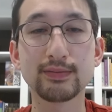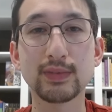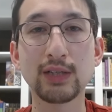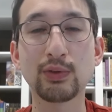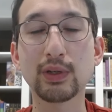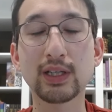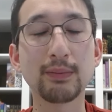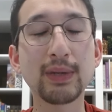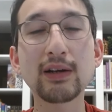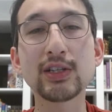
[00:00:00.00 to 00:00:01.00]
If we were to
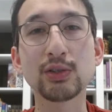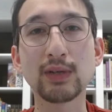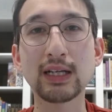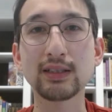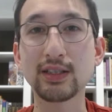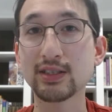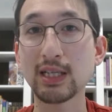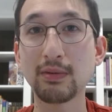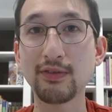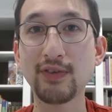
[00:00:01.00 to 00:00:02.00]
compare it directly to
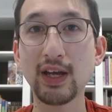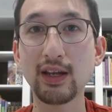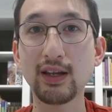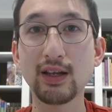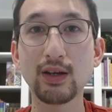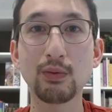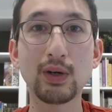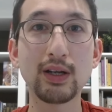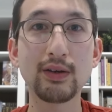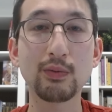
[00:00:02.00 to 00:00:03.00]
Summon Fae,
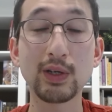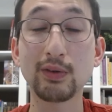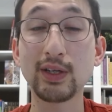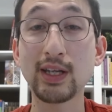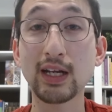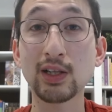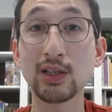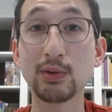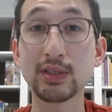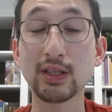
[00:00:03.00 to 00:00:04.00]
one, we don't need to get
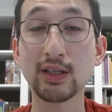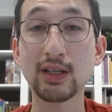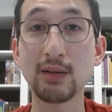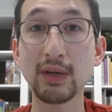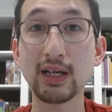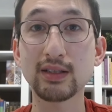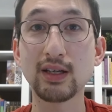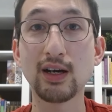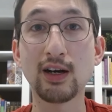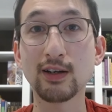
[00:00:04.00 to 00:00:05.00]
close into the combat.
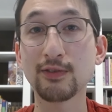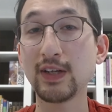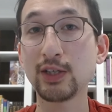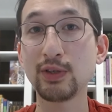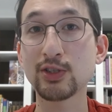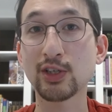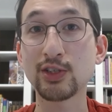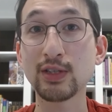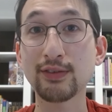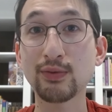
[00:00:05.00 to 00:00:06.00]
Our Fae creature can do
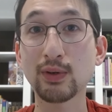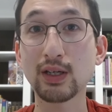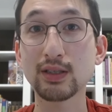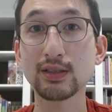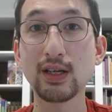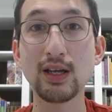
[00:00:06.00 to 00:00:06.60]
that for us.